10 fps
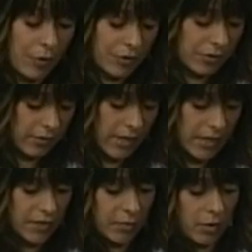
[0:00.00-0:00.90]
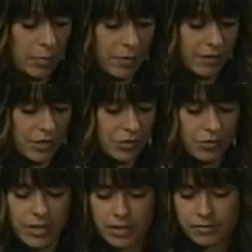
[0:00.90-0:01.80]
personal lives from our
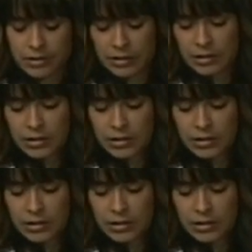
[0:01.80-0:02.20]
professional lives.